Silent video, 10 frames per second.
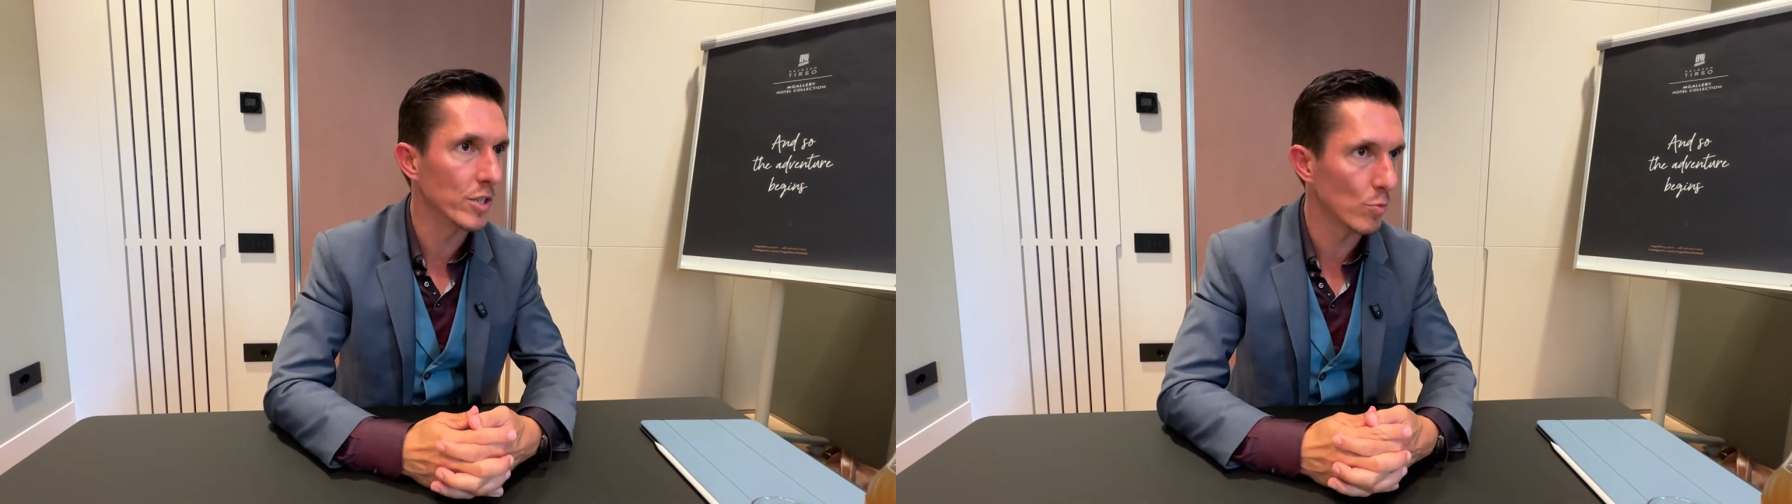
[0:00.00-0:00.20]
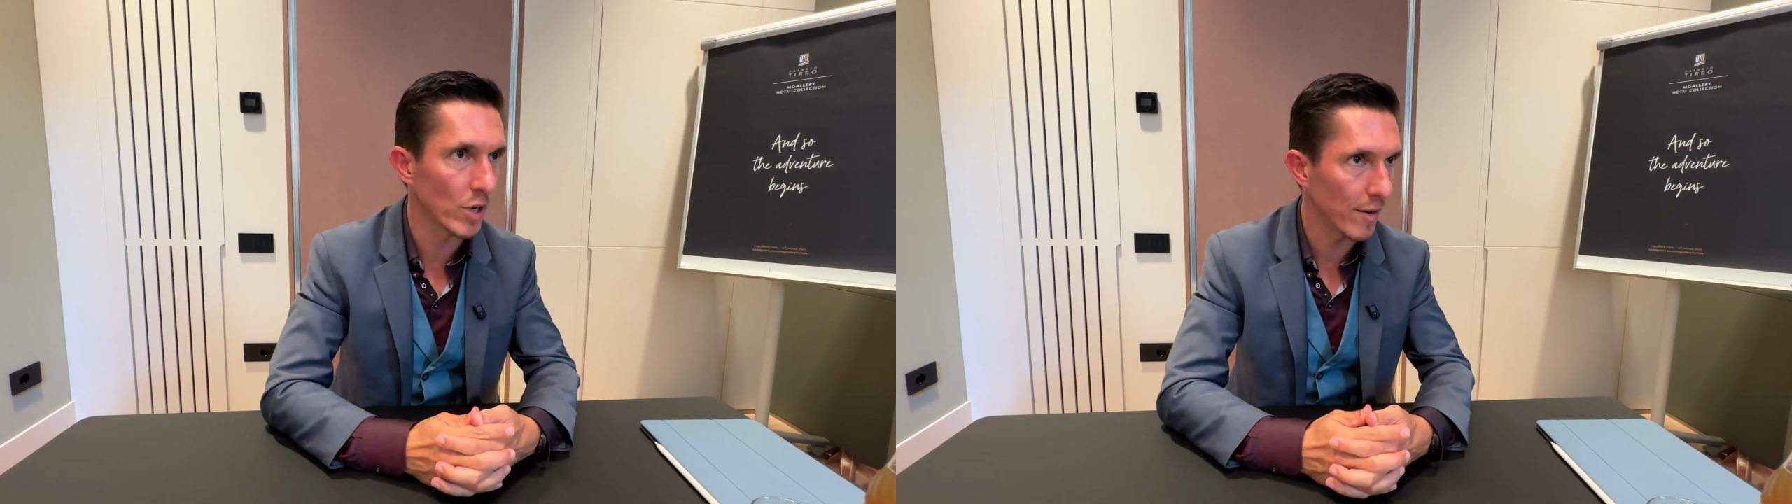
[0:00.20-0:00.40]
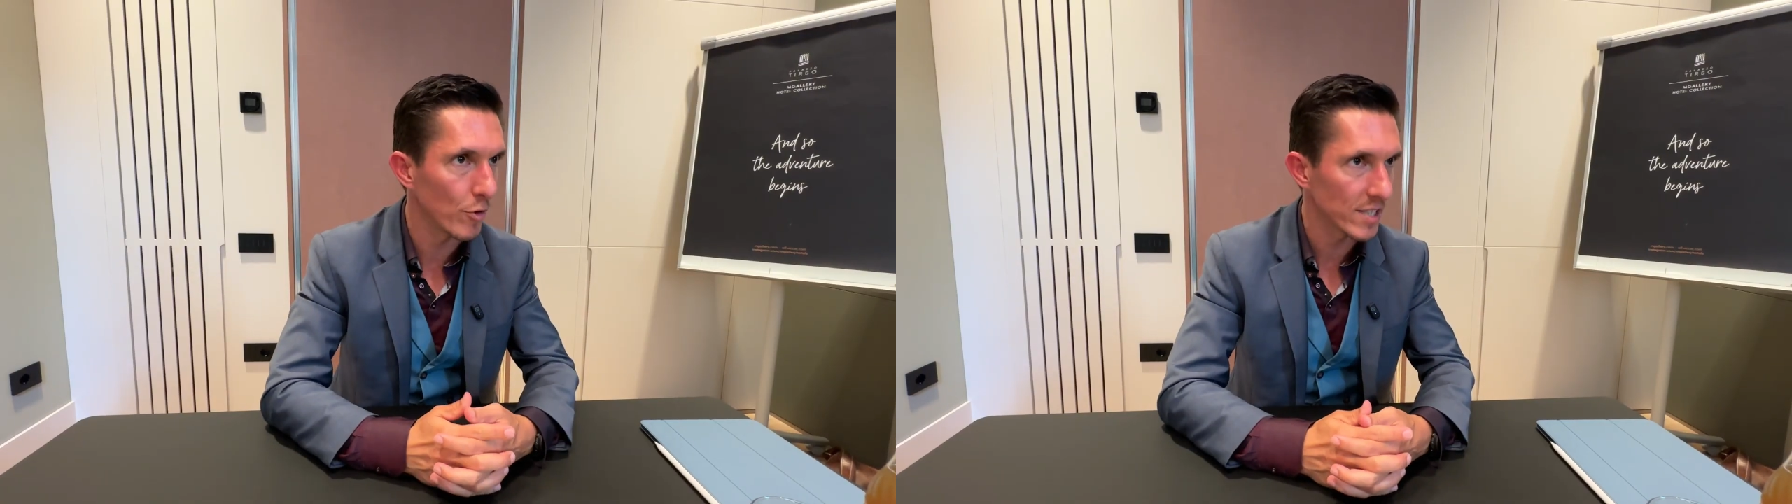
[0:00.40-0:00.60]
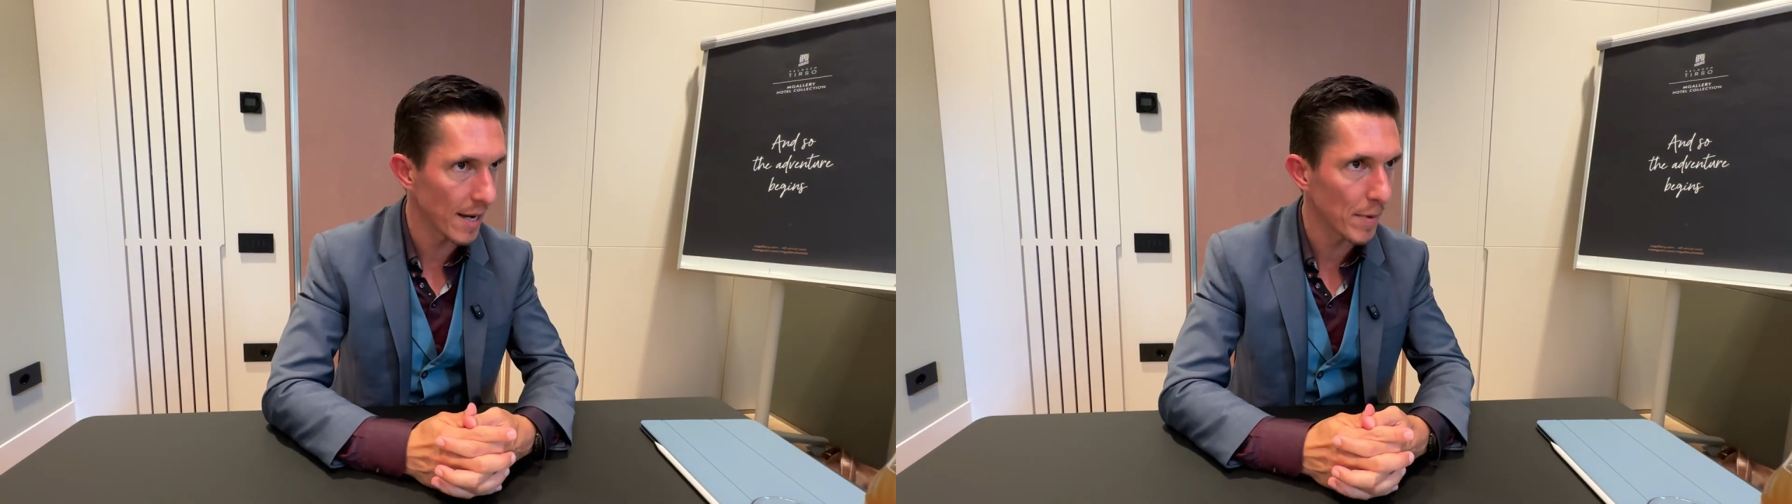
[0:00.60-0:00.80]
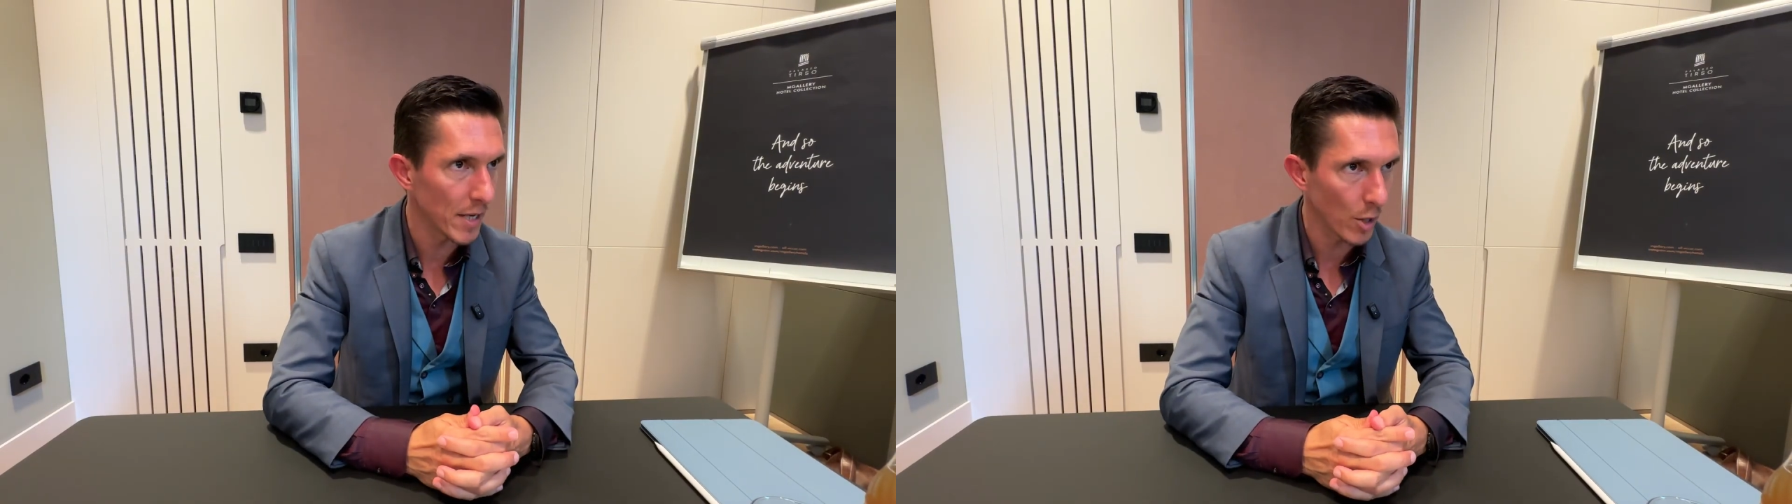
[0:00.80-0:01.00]
whatever is
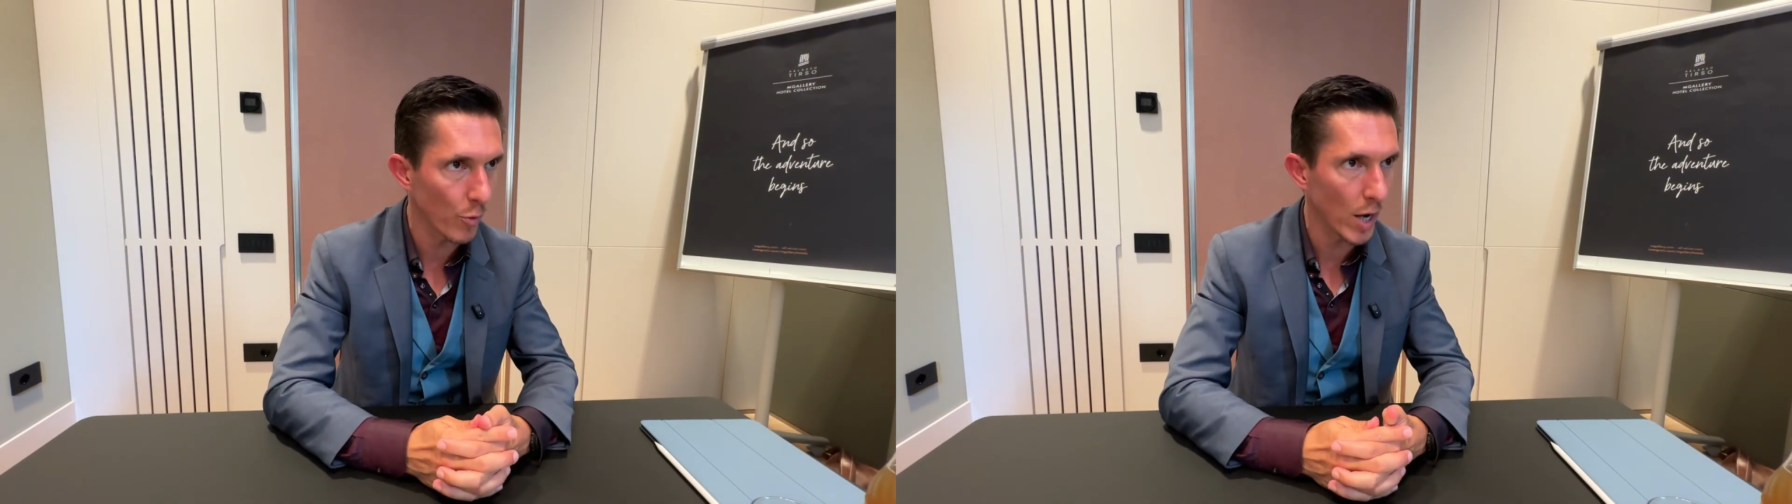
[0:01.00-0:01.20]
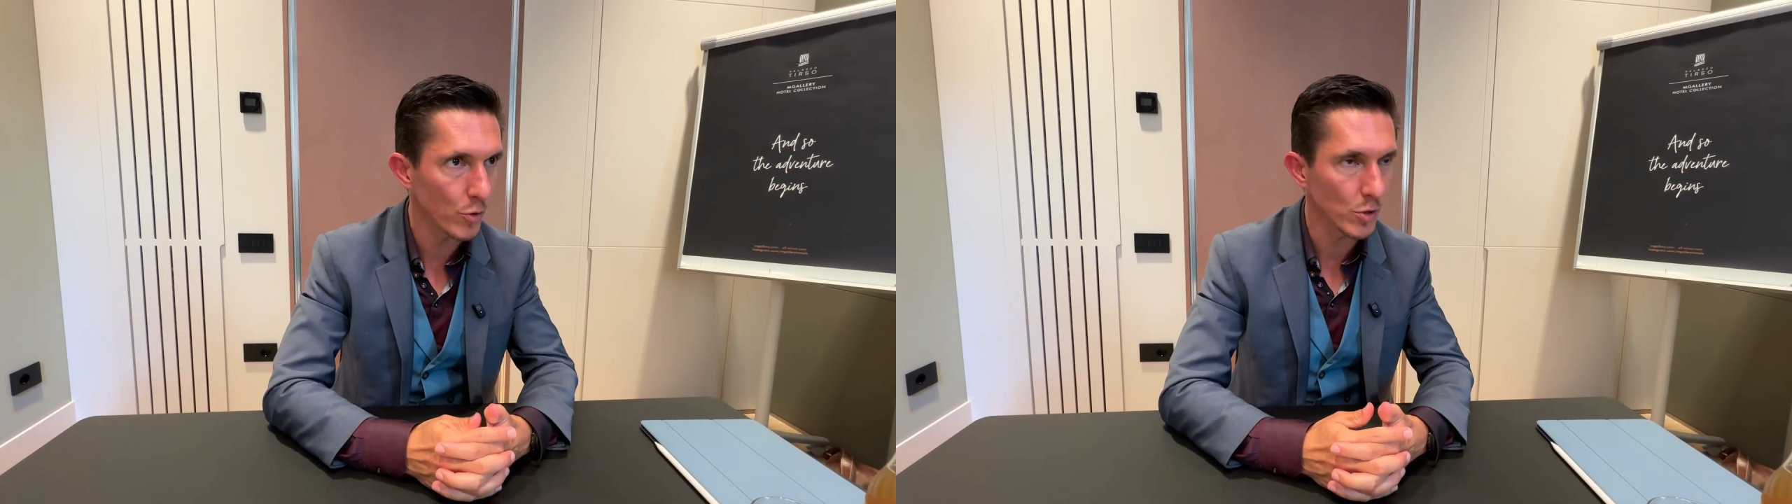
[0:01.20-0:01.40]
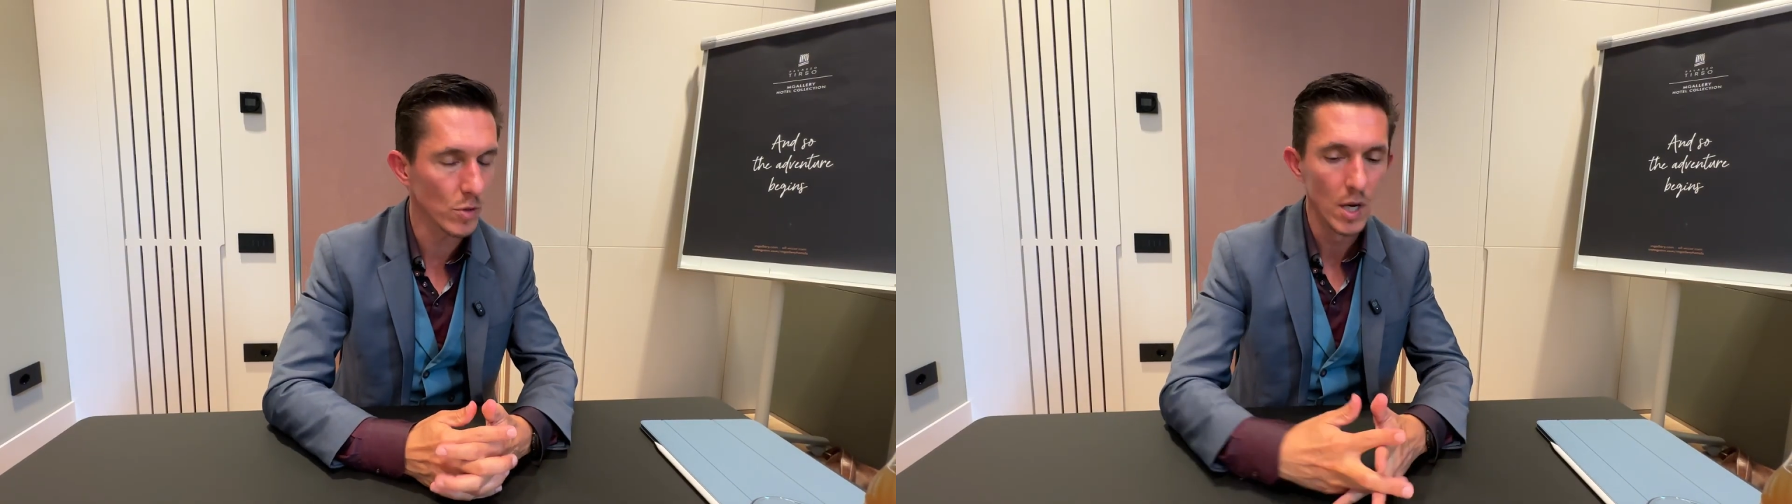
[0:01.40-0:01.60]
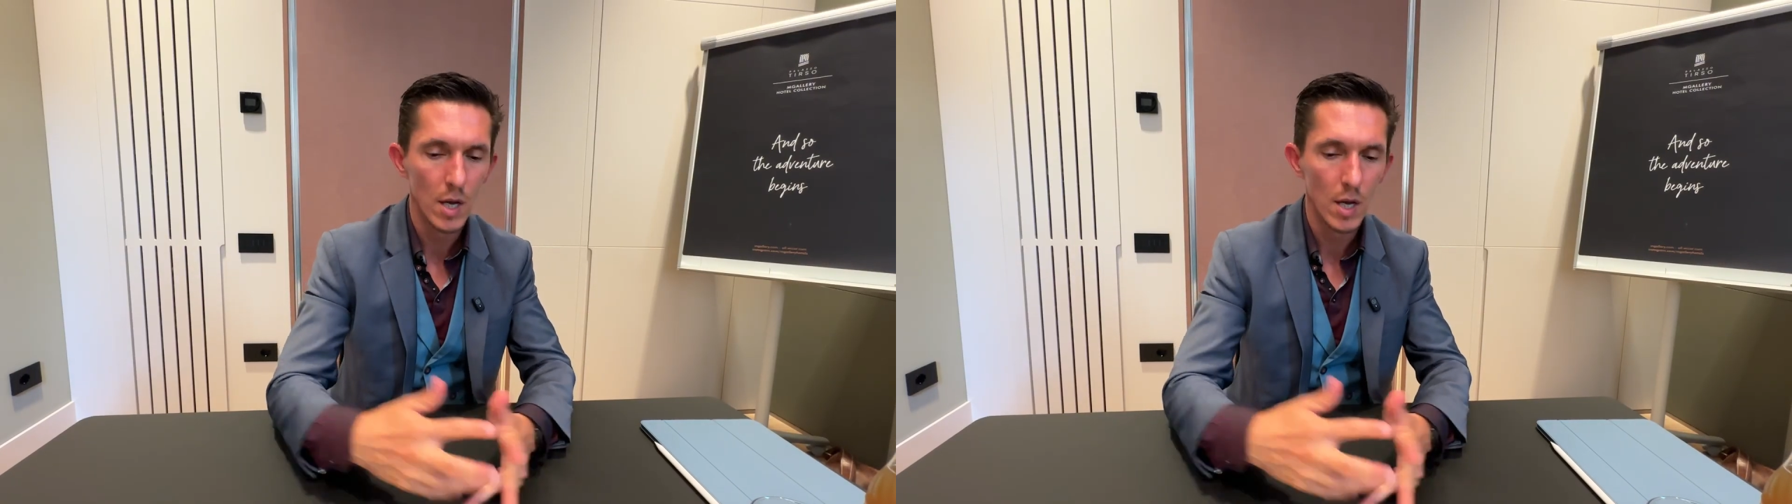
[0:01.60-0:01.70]
happening around you.